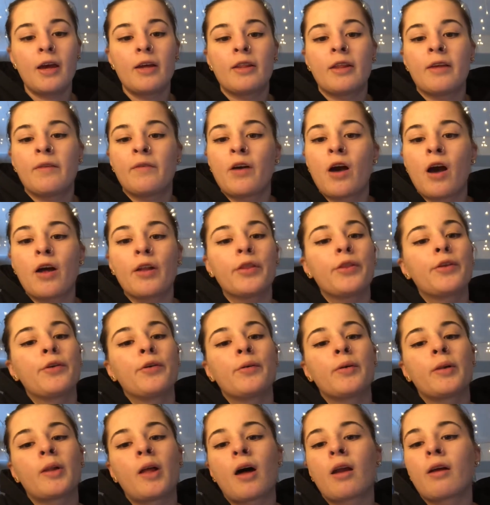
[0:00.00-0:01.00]
They've gone
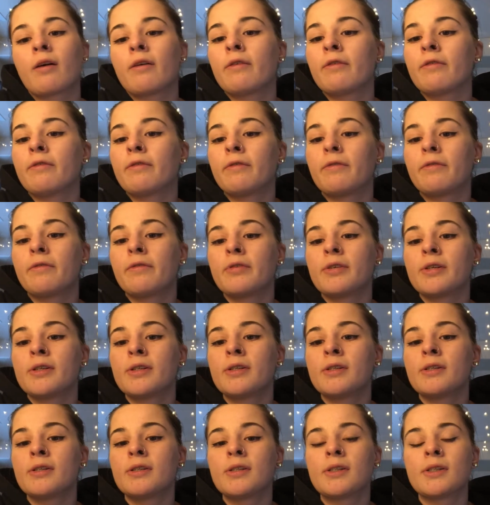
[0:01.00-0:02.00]
through a lot of
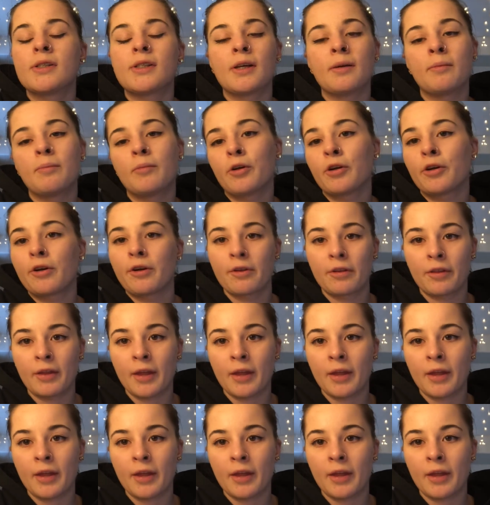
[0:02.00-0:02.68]
similar